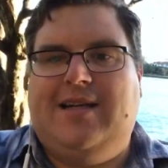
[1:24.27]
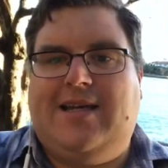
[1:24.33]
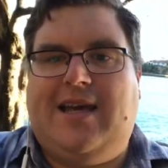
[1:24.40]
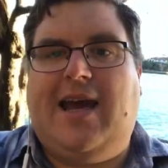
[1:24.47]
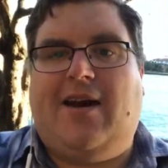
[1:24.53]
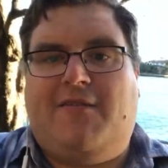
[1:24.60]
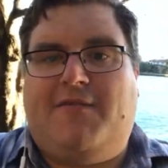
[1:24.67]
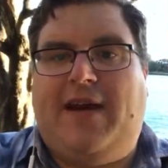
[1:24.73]

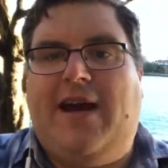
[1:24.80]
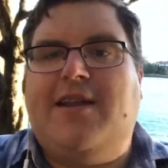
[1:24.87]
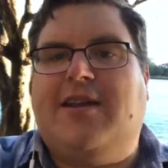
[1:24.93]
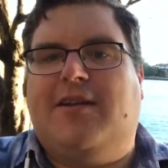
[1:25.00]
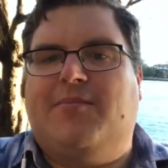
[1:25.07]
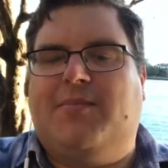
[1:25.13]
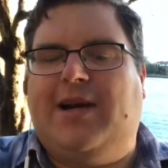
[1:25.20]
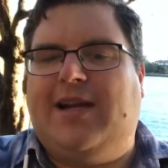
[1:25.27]
Yeah, I found
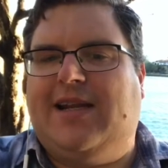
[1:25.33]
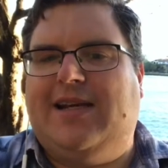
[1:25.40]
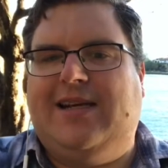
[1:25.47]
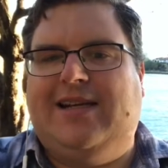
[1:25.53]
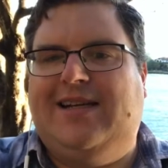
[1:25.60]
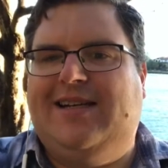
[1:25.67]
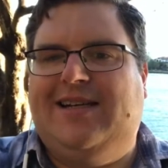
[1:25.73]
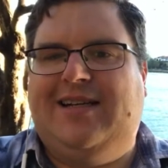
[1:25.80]
it, but
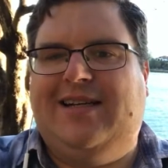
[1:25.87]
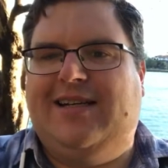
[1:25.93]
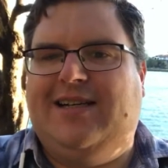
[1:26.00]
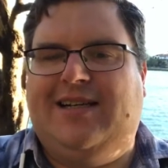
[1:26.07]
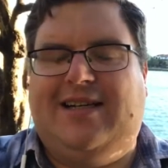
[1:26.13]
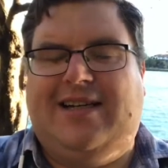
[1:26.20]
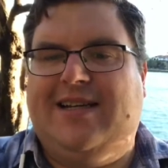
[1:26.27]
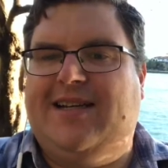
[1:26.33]

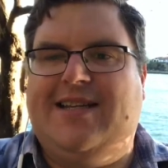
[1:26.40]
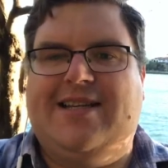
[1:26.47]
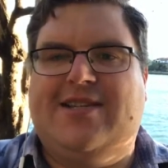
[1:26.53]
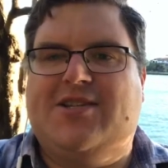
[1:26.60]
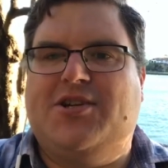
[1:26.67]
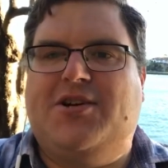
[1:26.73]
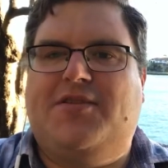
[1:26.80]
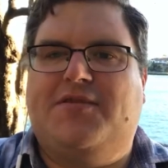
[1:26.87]
I
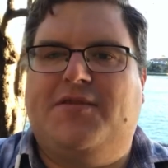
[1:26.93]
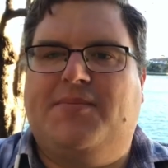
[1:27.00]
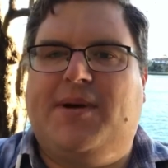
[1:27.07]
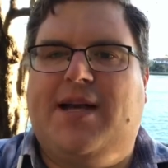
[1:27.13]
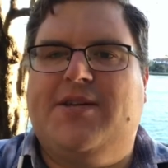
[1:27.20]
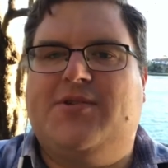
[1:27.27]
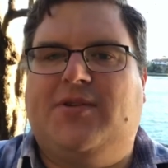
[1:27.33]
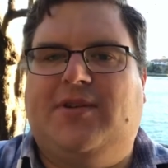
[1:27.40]
didn't solve the
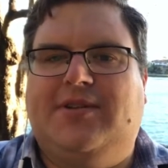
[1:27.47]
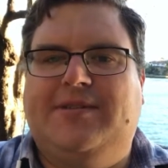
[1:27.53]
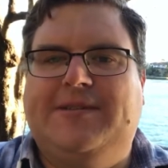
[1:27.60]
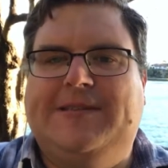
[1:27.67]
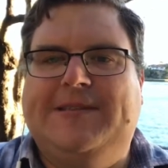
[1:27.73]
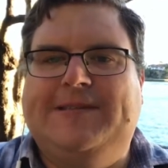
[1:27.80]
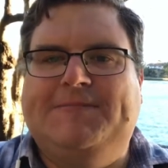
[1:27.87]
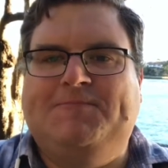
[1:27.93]
puzzle.
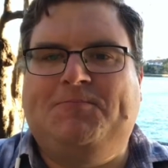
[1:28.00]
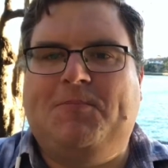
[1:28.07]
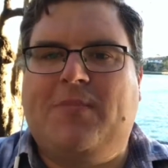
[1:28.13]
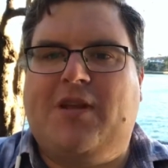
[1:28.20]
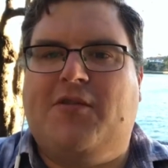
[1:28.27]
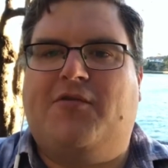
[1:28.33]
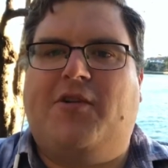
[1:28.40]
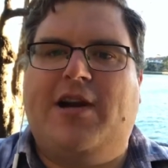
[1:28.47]

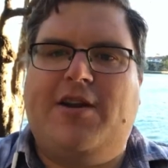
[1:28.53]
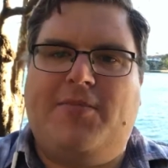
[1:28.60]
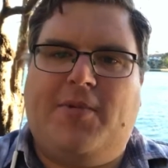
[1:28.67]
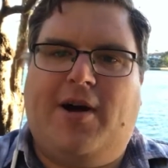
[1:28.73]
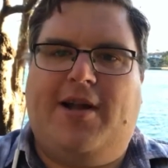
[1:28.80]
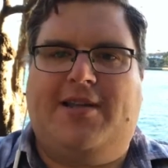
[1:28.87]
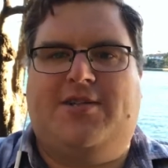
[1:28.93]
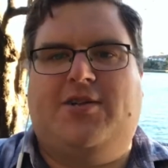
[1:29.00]
A friend of
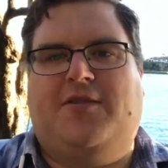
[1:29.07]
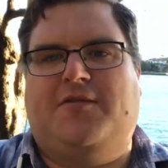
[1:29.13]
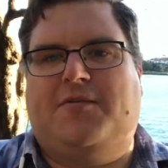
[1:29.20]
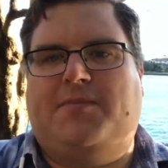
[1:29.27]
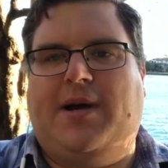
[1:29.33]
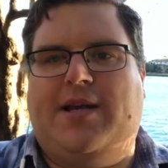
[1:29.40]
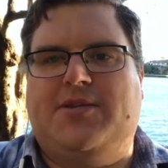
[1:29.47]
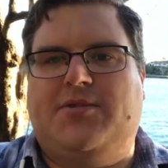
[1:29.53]
mine solved
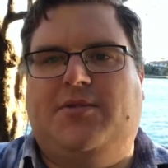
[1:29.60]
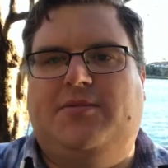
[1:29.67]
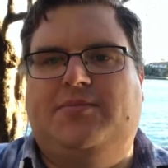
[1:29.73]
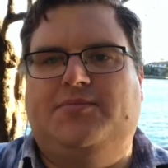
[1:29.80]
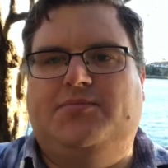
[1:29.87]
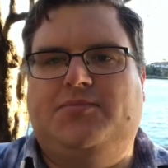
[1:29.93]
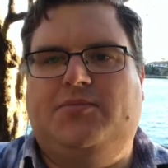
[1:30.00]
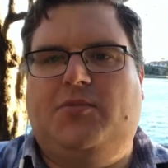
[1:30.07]
the puzzle,
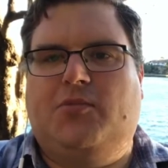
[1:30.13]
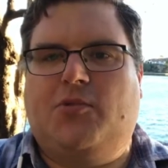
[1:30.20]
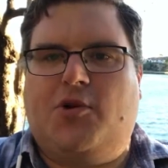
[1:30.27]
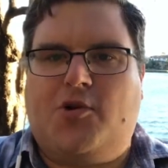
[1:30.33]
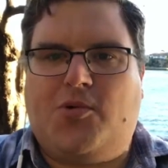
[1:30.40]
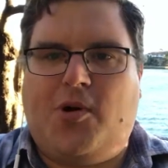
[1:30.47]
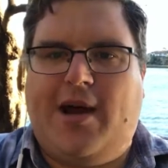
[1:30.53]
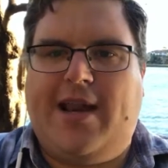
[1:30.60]

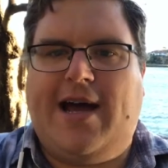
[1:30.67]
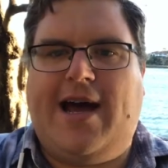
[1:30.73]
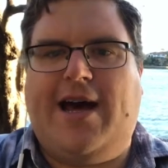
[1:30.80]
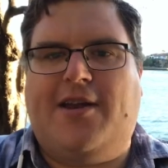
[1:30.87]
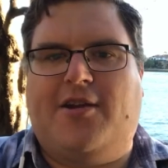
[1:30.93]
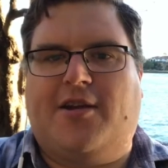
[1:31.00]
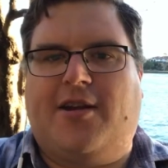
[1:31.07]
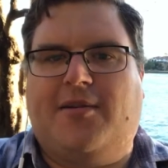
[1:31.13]
worked quite
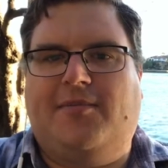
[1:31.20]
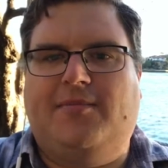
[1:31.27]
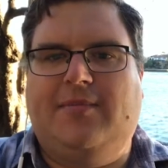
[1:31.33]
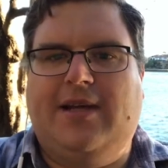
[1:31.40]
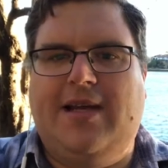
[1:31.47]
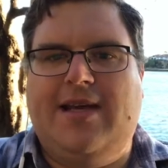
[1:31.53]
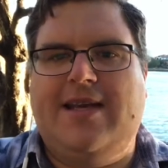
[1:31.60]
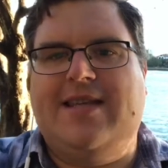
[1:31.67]
hard on it,
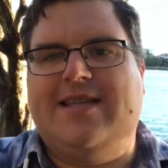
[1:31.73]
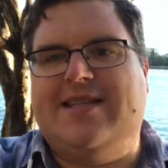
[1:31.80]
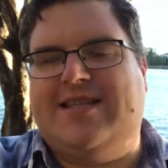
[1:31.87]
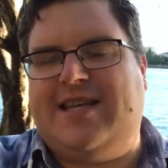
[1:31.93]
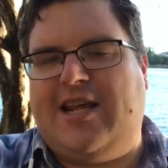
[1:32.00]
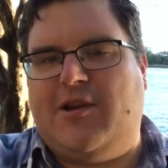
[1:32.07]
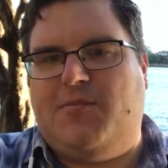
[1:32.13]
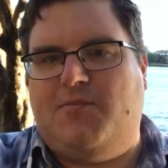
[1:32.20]

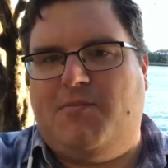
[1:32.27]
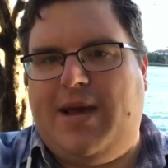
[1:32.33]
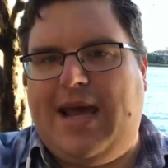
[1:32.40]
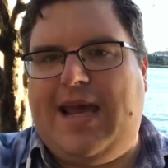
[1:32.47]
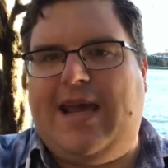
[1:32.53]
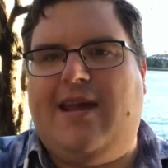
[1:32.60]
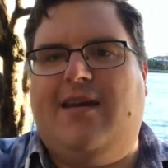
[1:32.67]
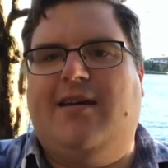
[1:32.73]
sent
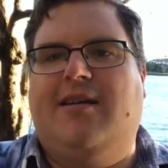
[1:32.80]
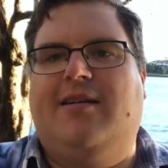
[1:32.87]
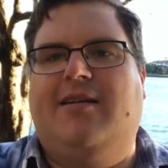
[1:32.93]
me